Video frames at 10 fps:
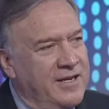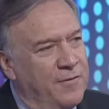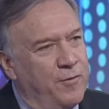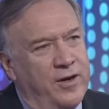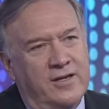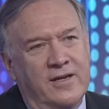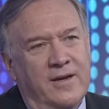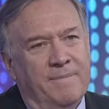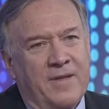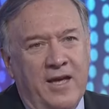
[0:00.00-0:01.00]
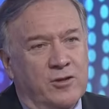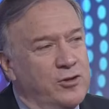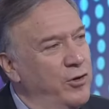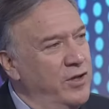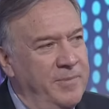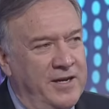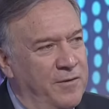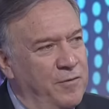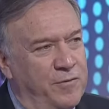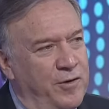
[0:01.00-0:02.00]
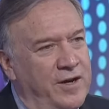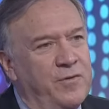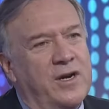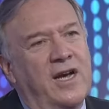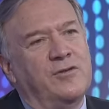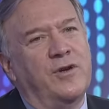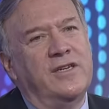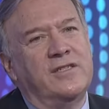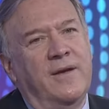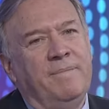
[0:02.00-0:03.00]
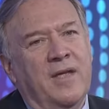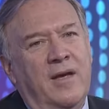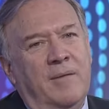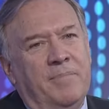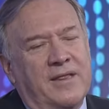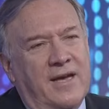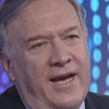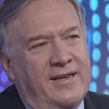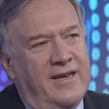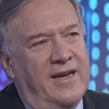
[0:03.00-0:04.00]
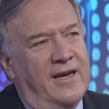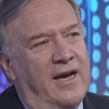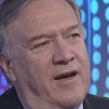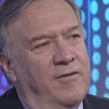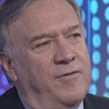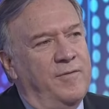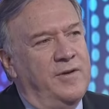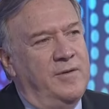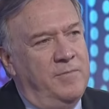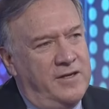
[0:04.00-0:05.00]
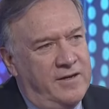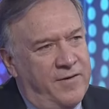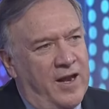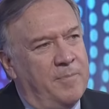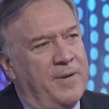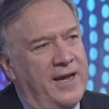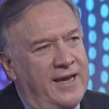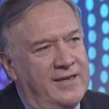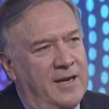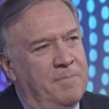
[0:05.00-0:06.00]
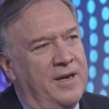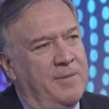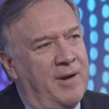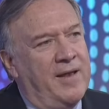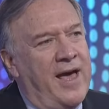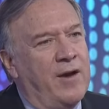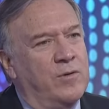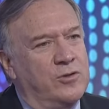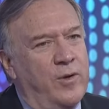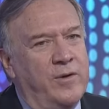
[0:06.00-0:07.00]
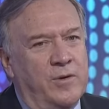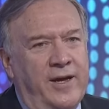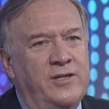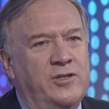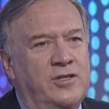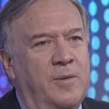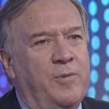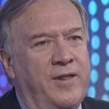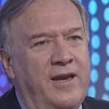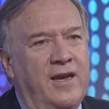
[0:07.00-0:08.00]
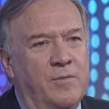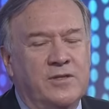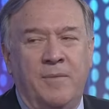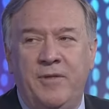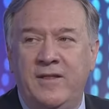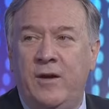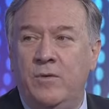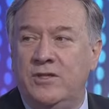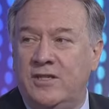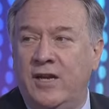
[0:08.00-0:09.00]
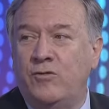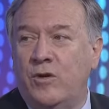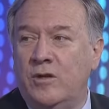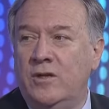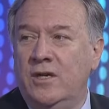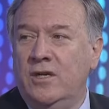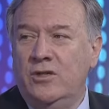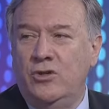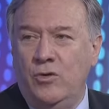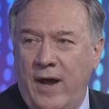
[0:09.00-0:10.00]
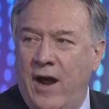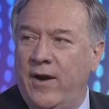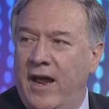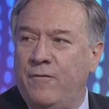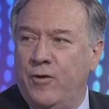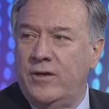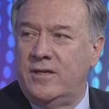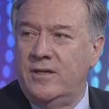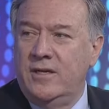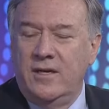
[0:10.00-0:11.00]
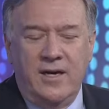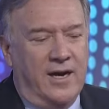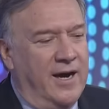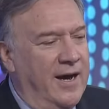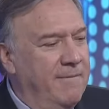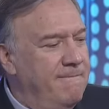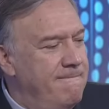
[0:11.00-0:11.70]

different, it'll certainly be different for different countries, but the idea of developing a deepening bilateral trade relationship with India was something that was central to our effort uh,